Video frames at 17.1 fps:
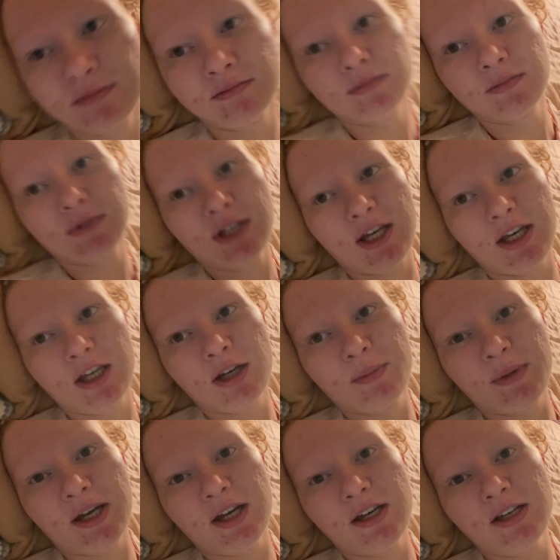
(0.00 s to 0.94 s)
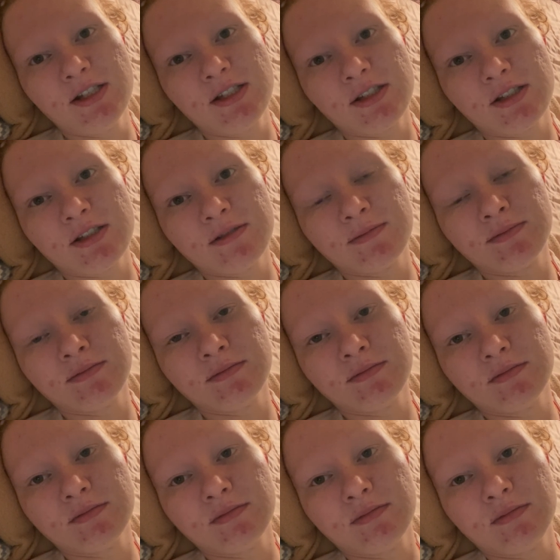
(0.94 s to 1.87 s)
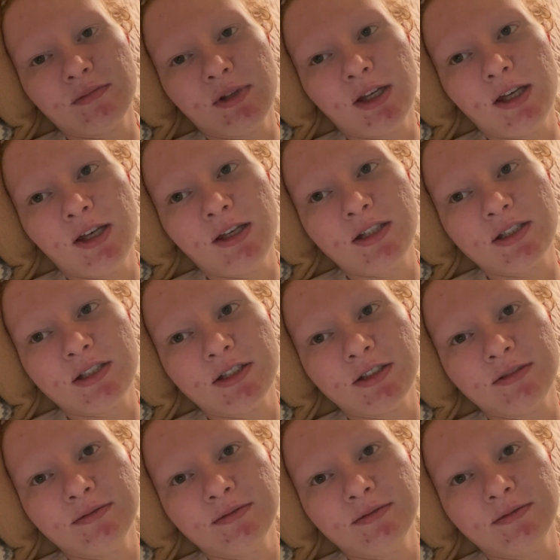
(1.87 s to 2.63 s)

take your meds, eat,